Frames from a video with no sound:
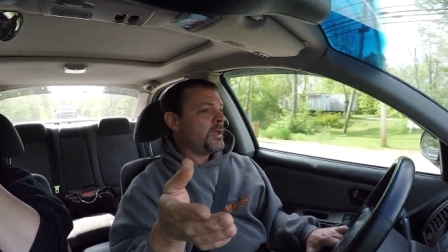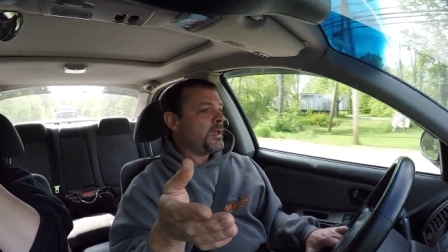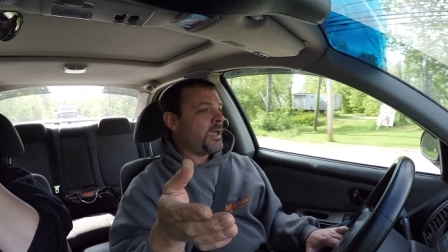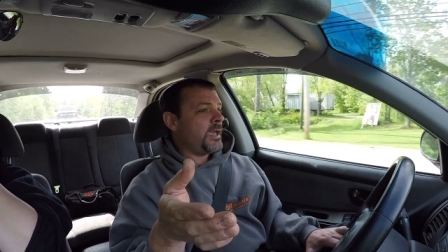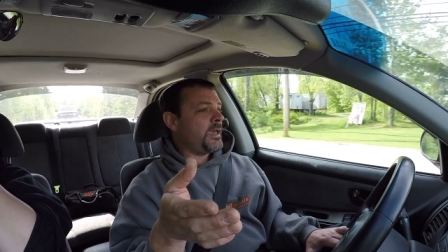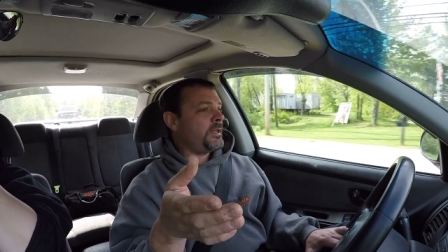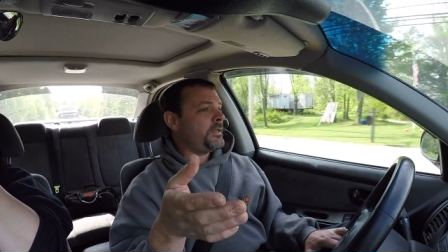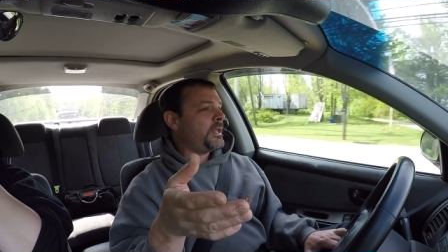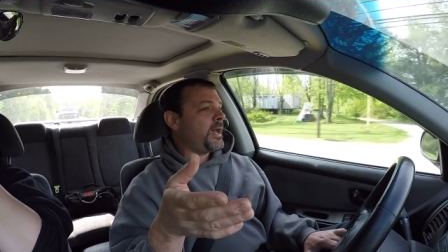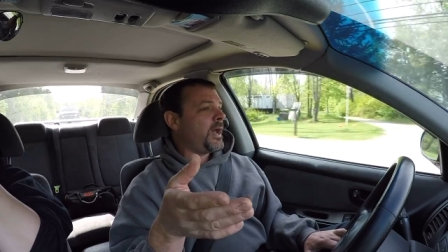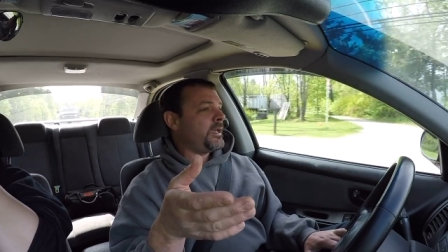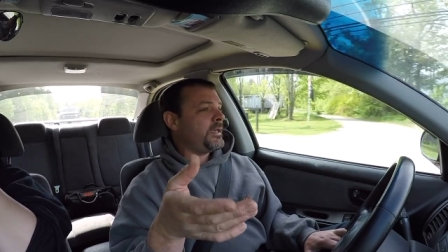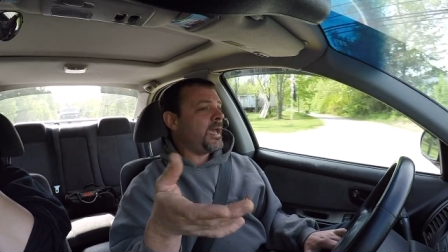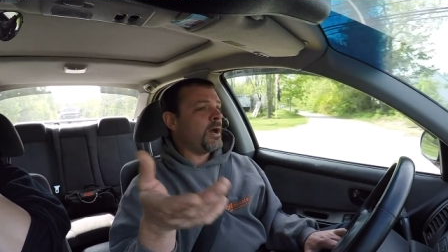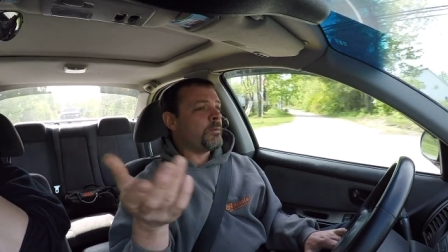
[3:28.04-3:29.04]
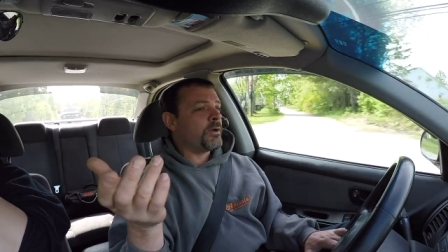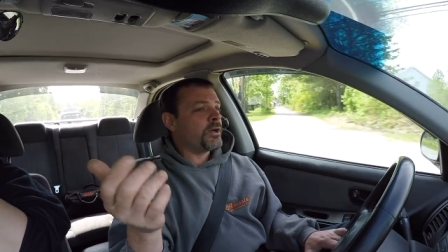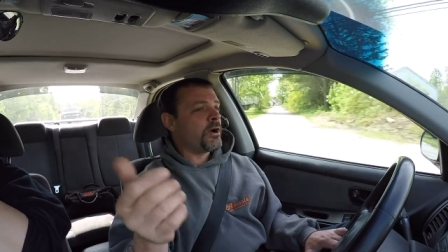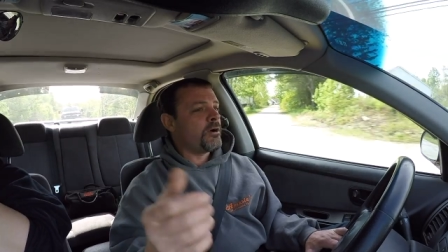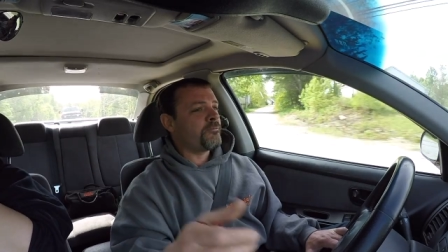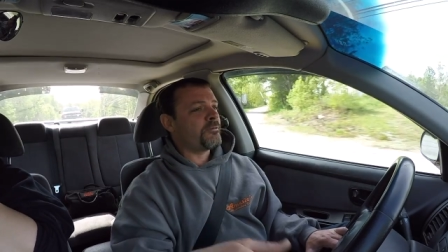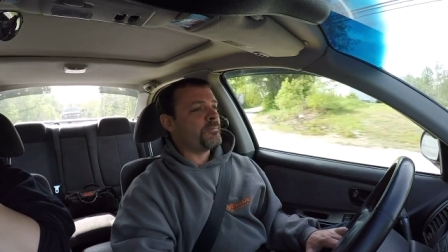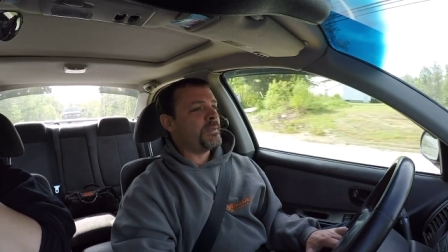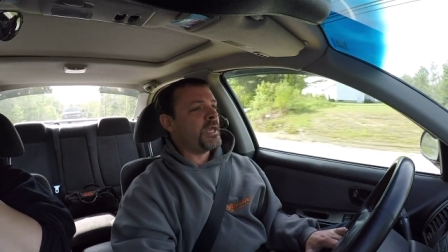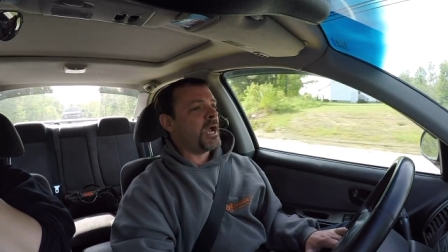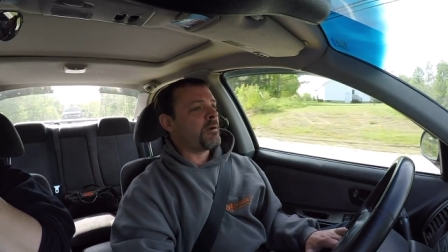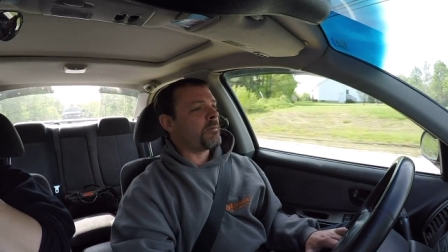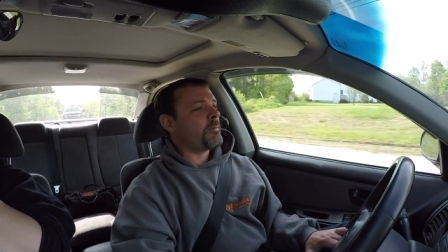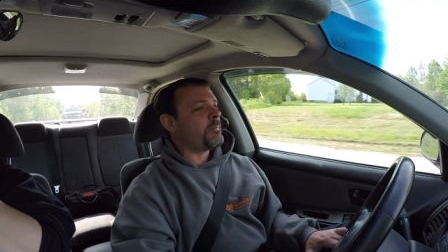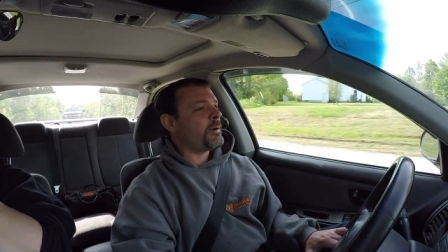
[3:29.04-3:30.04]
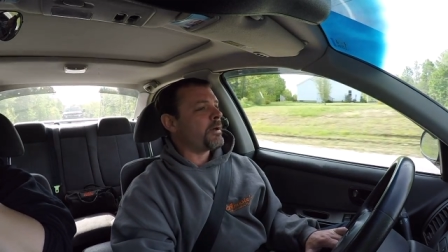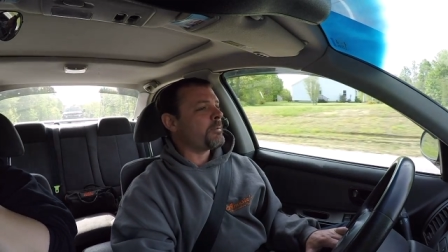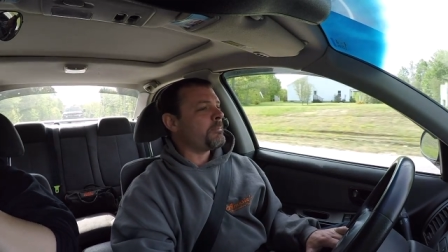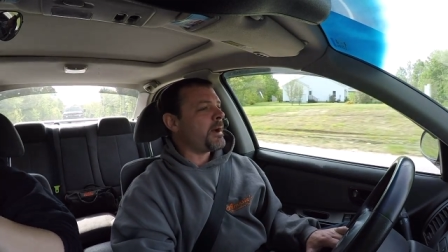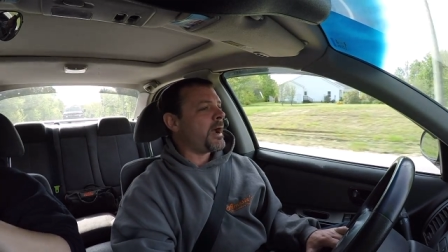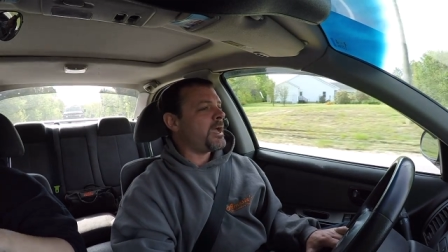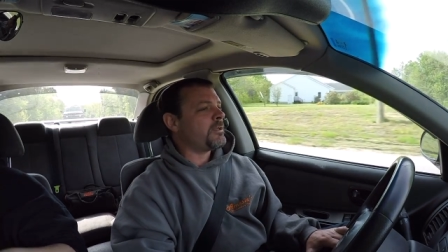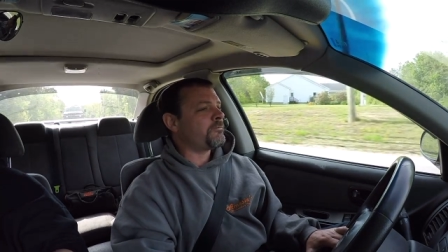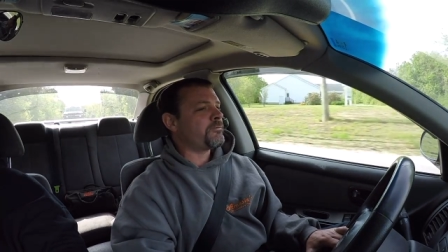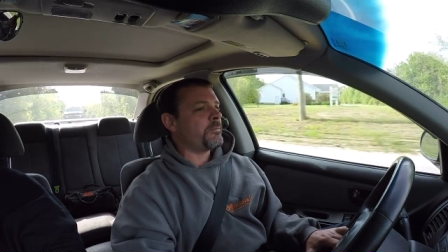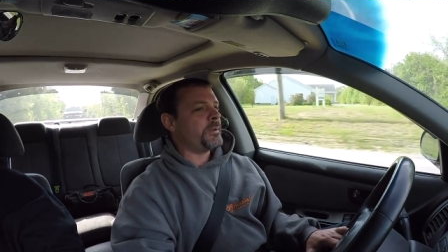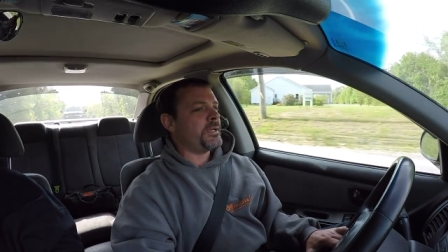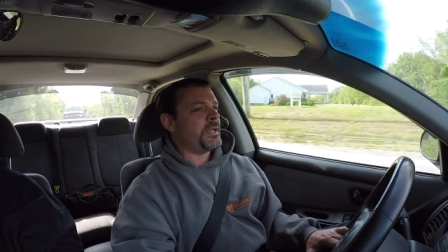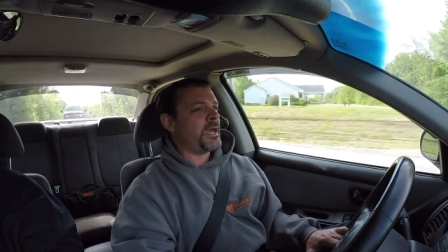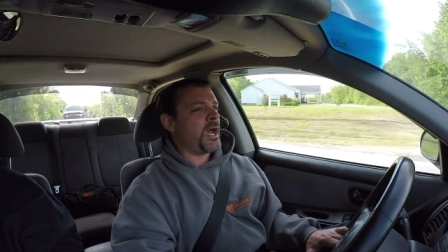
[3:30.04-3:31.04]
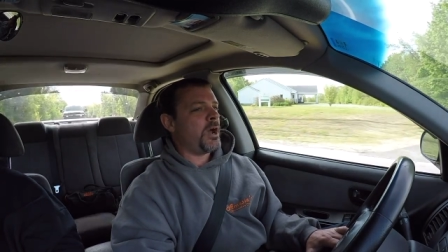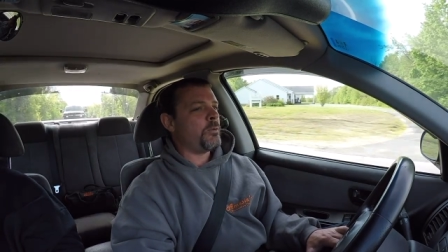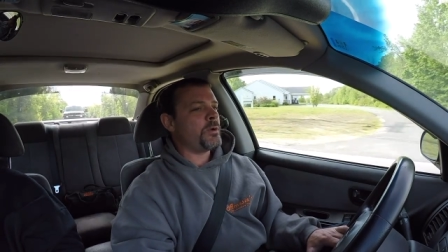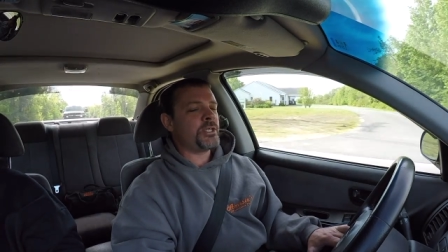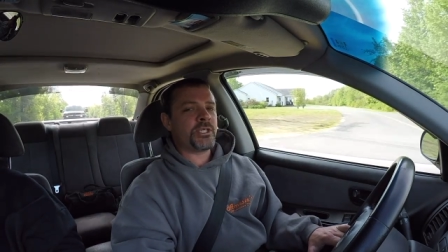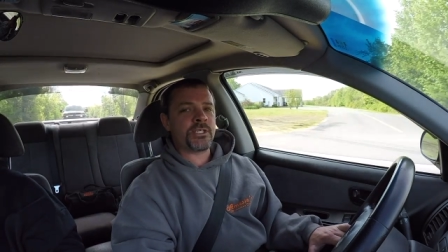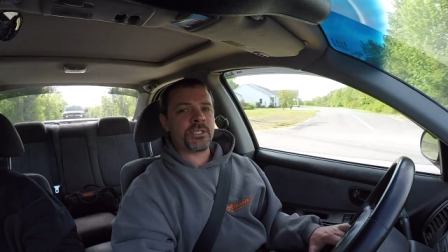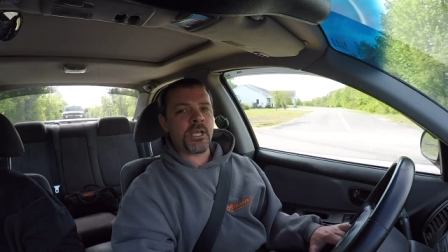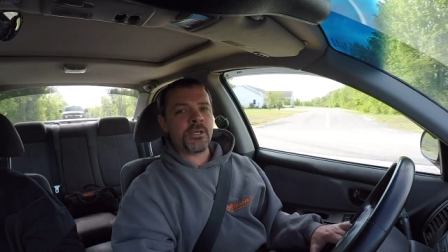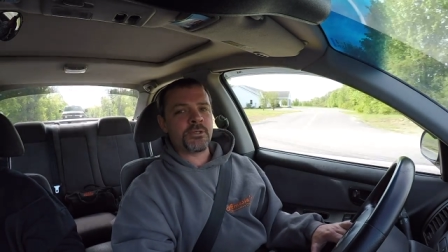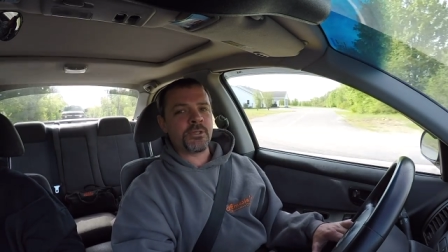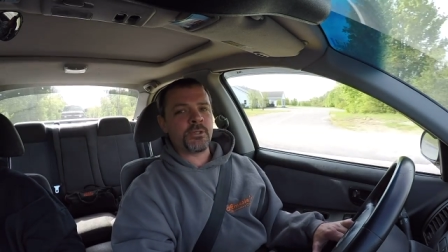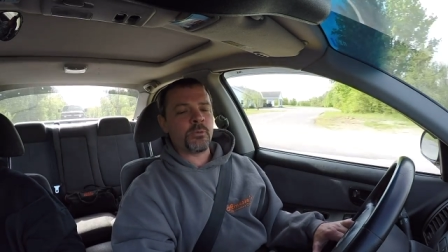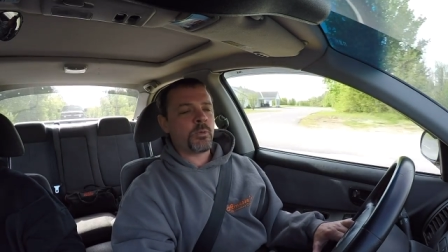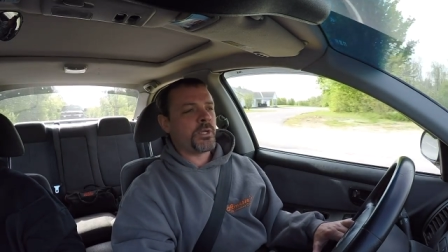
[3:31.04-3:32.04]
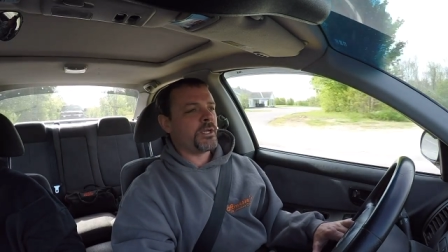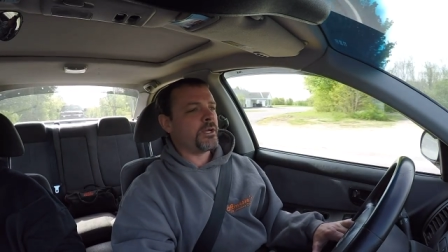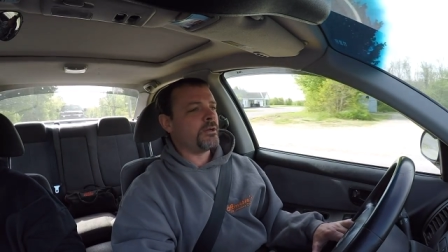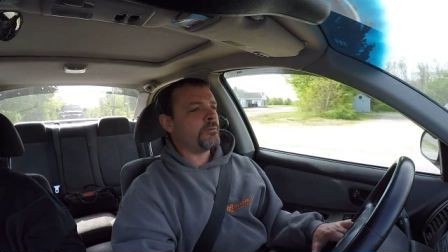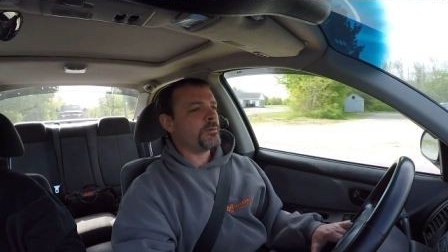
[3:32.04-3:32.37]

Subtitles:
And yeah, we'll go from there. I'm about a mile from it now. We just entered the Weir.